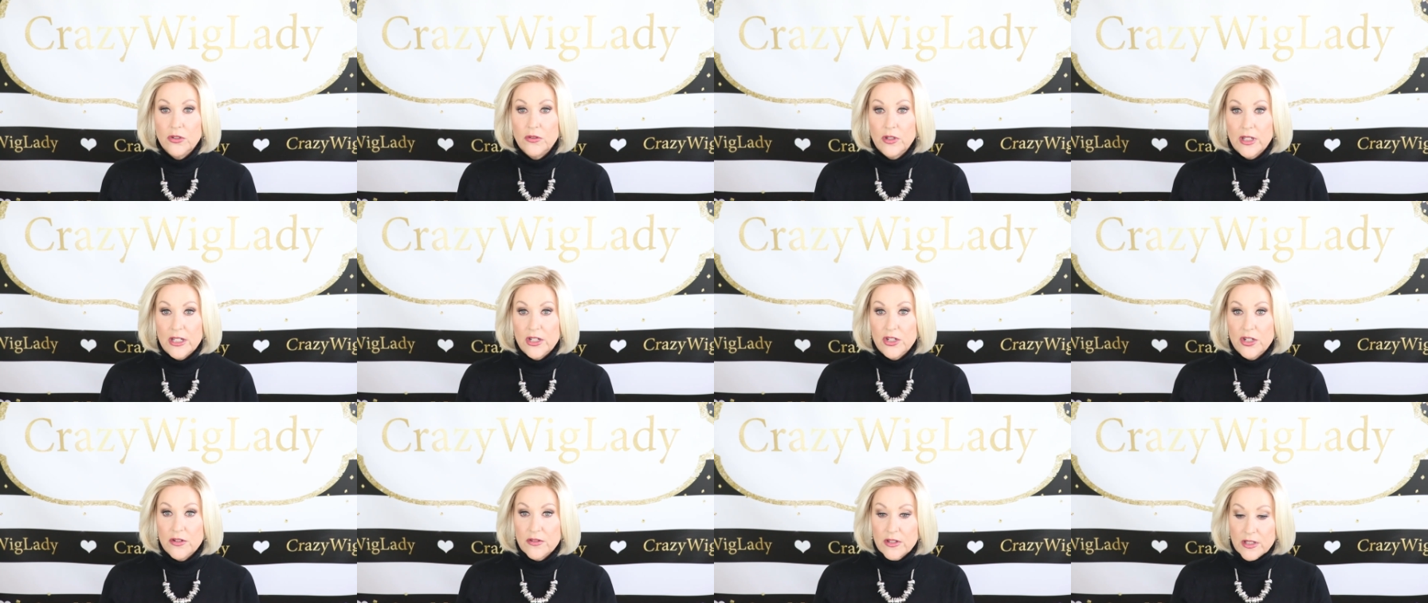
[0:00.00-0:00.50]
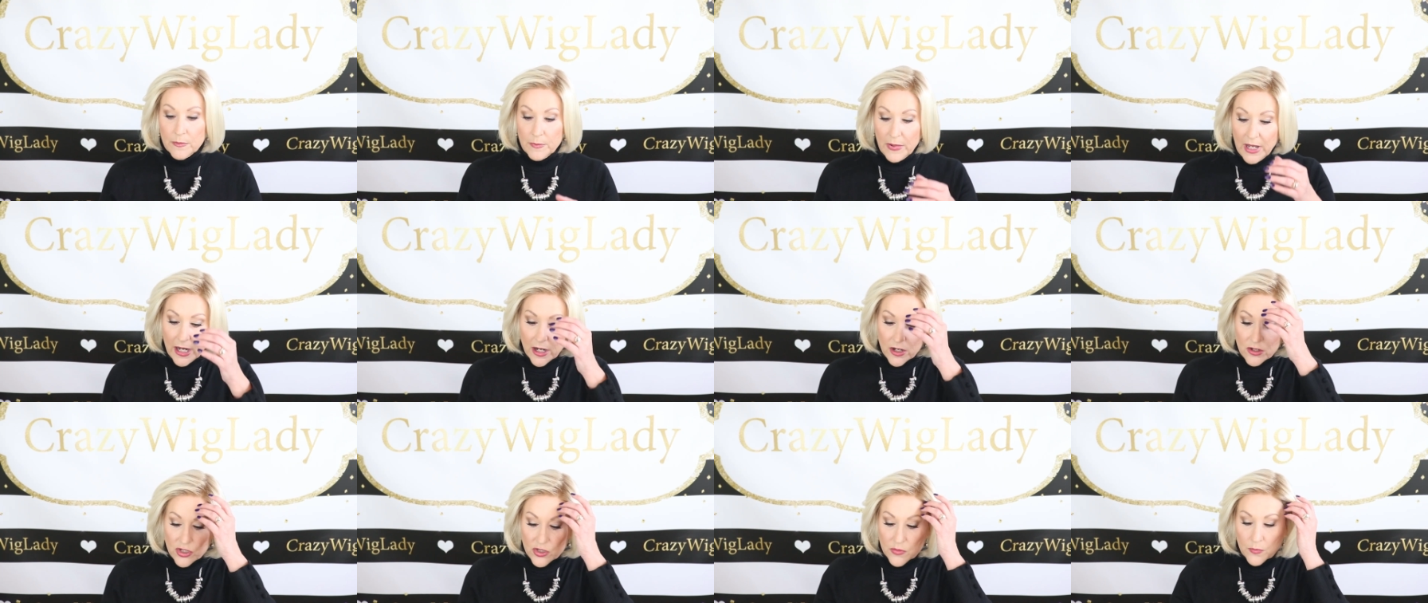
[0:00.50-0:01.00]
You can use some
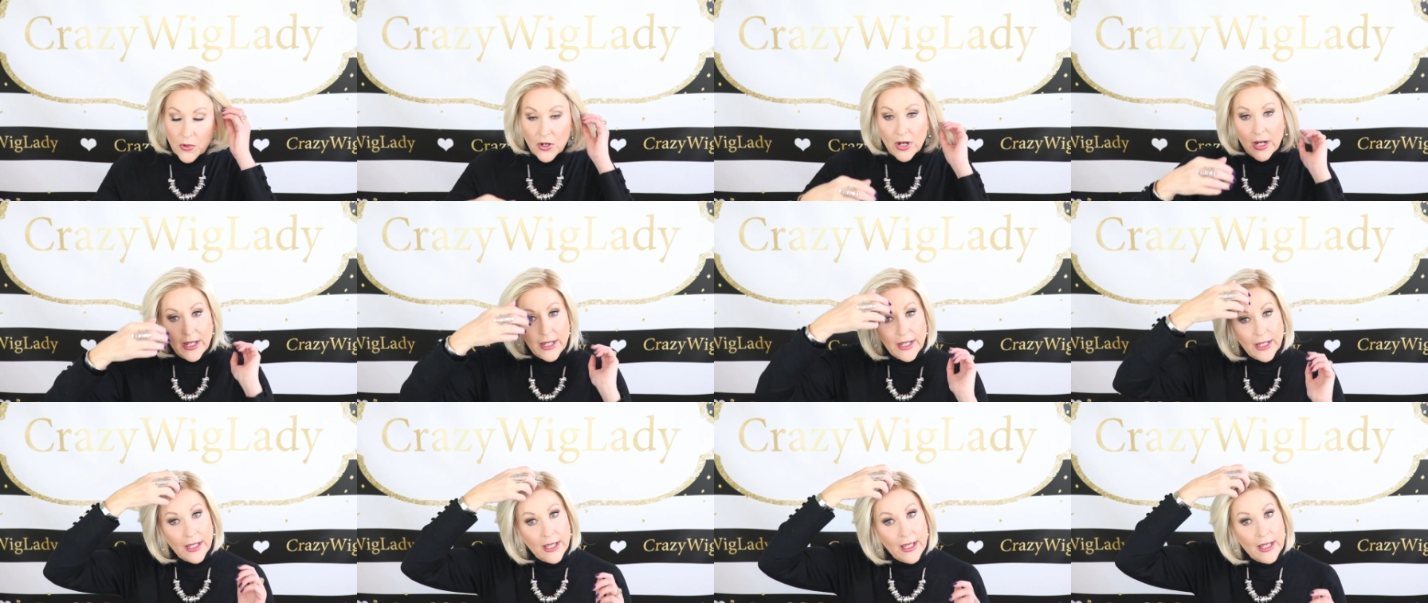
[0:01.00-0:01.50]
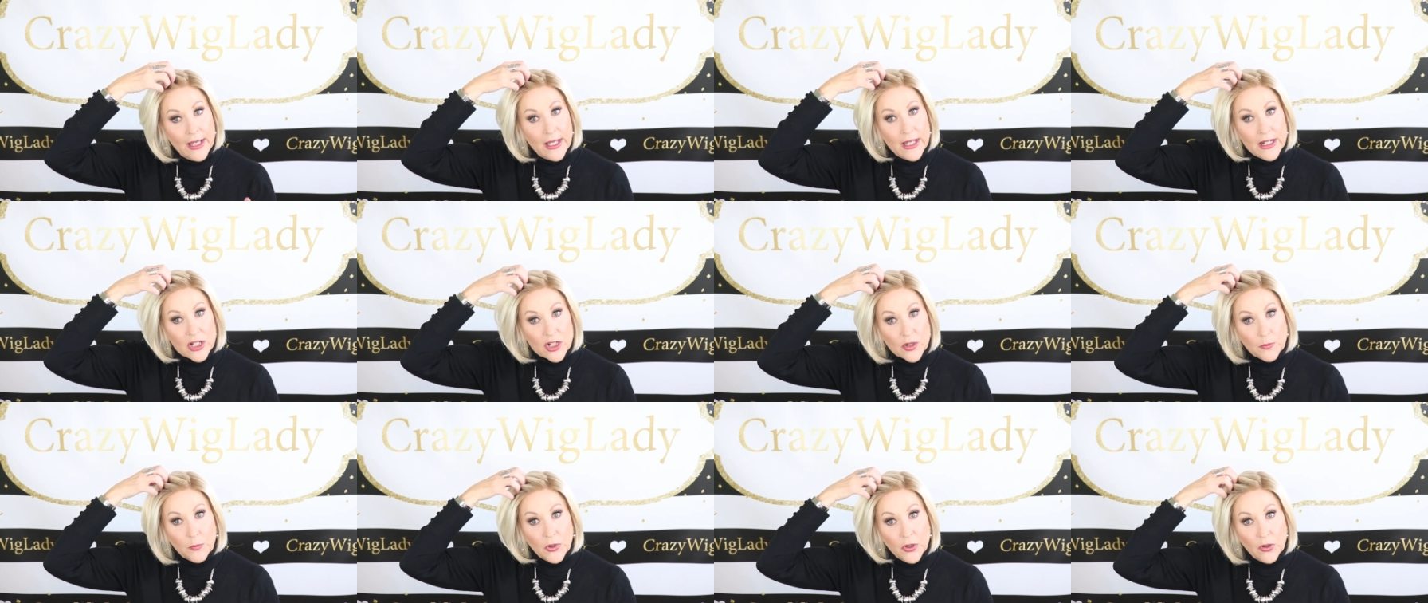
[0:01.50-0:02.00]
hairspray
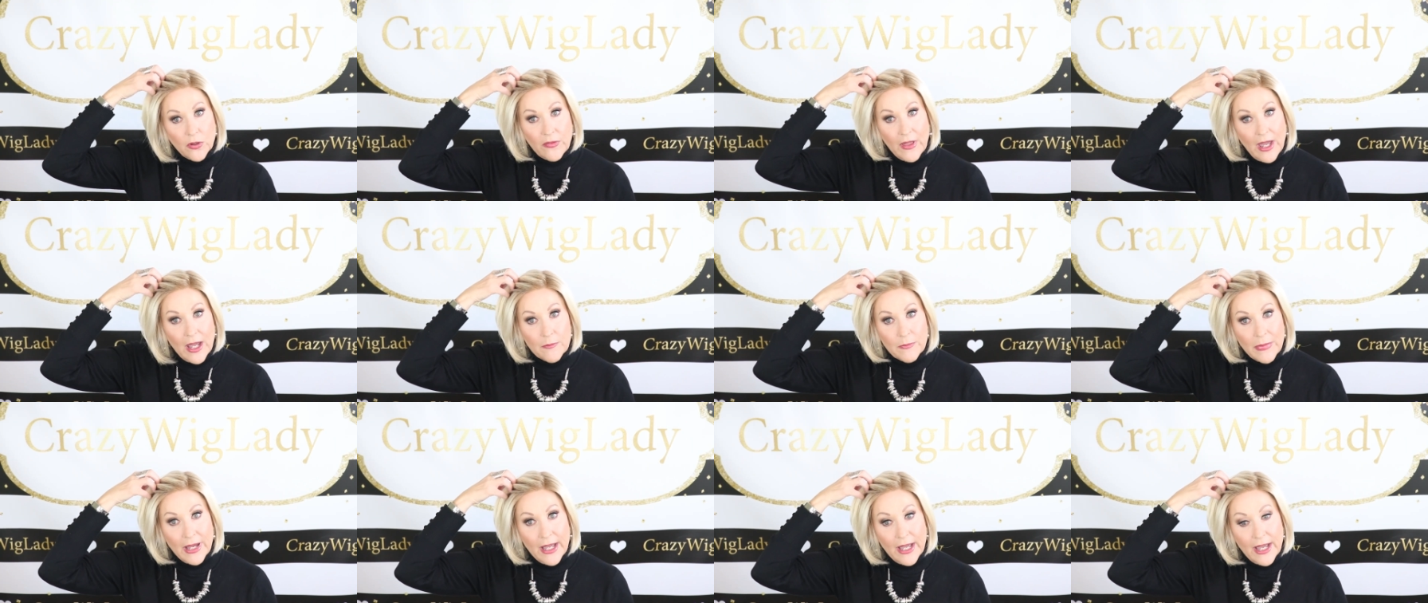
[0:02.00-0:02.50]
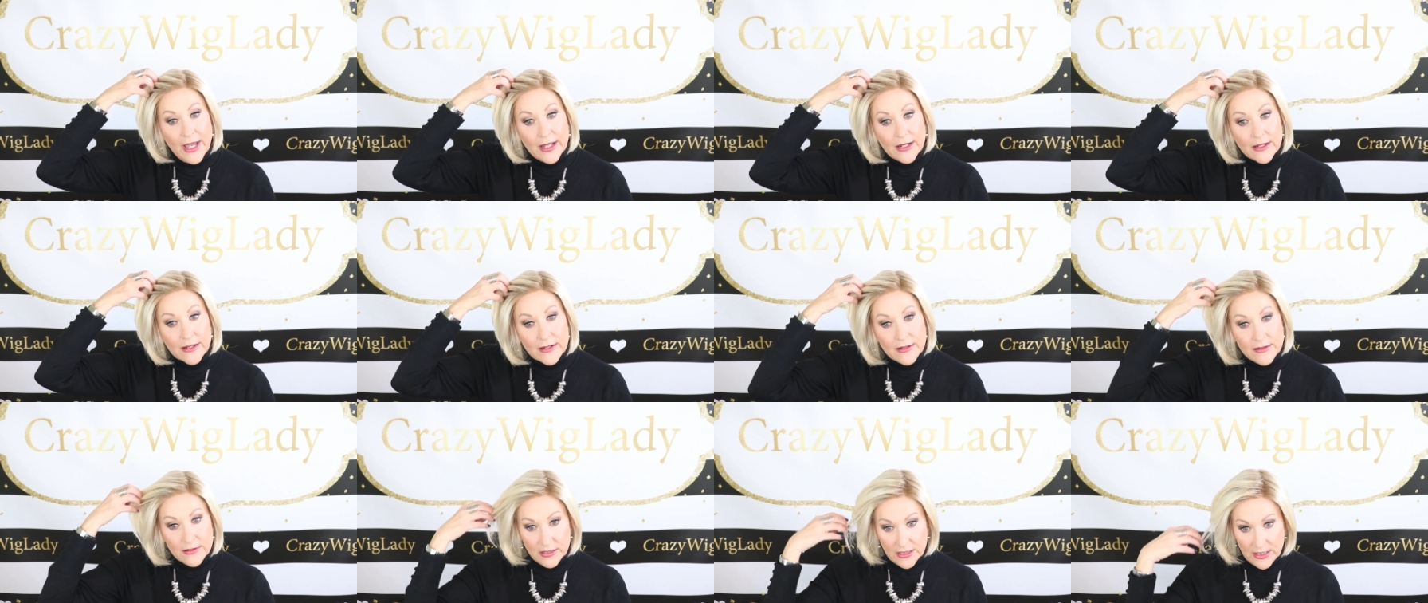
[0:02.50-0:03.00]
to pull that
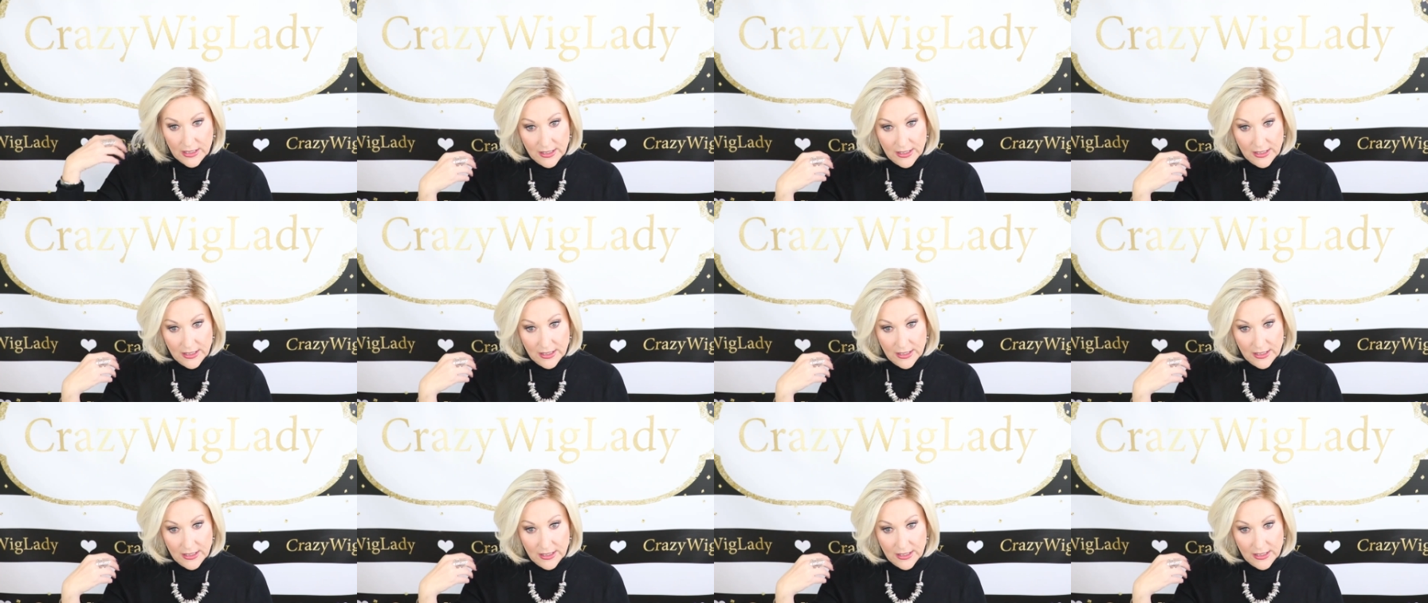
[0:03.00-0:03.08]
back,